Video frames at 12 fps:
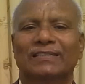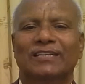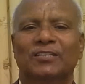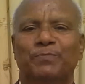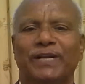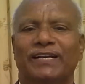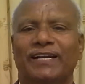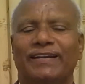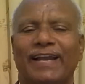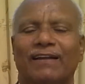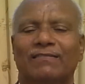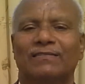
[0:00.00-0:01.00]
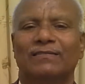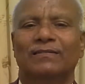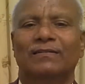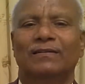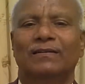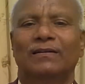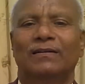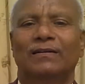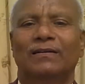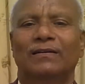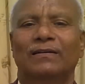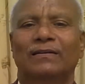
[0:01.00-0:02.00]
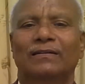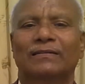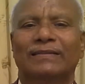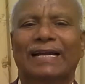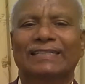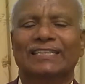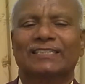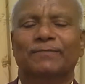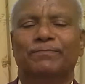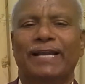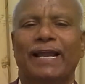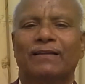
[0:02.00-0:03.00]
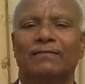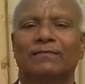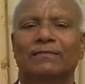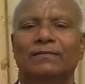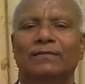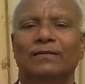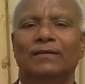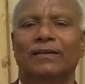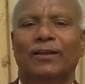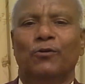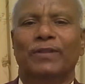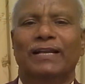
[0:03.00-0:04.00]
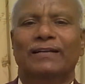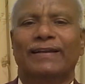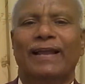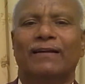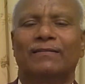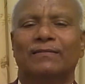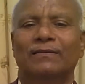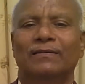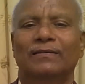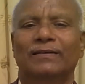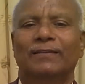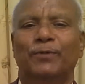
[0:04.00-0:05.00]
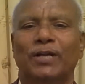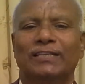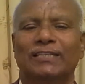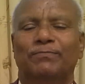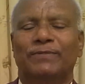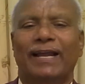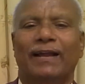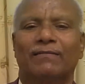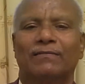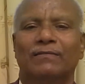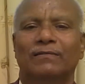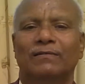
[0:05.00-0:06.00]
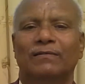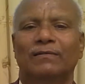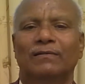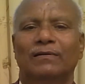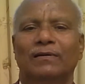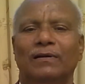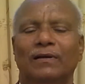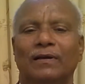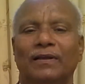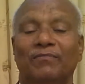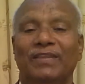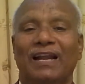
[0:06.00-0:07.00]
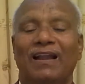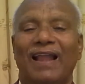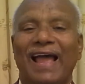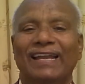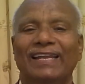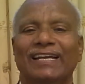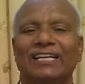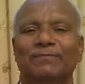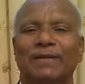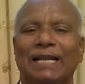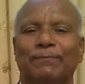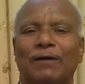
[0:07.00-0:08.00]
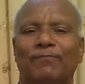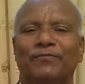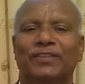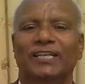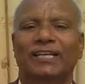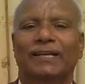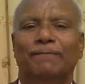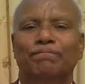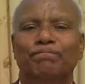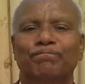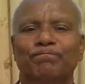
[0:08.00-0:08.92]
is respiratory tract, digestive tract, urinary tract, reproductive tract. Their lining is made up of epithelium.